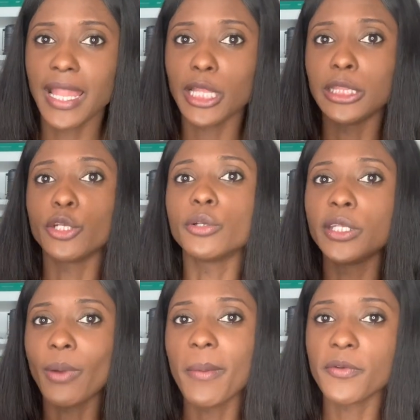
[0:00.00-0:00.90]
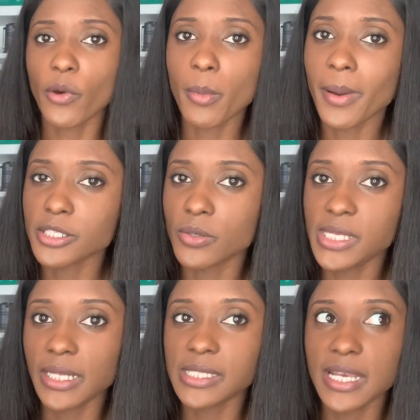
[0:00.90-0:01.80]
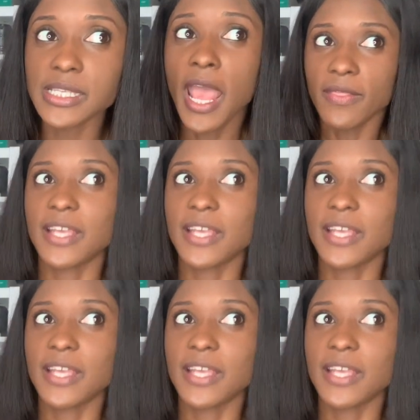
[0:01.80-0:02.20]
like literally right before I'm about to go take the test.